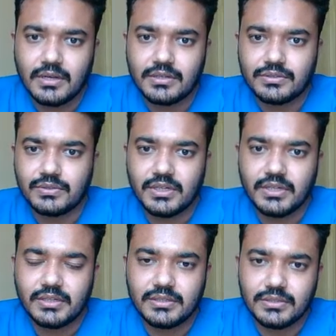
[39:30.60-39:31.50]
Should I
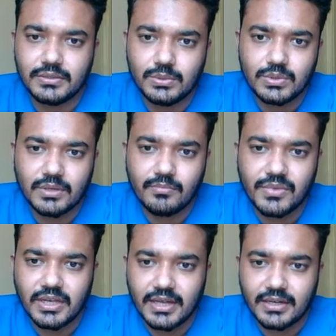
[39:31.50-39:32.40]
do
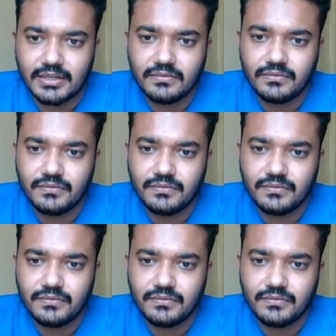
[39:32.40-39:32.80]
something active?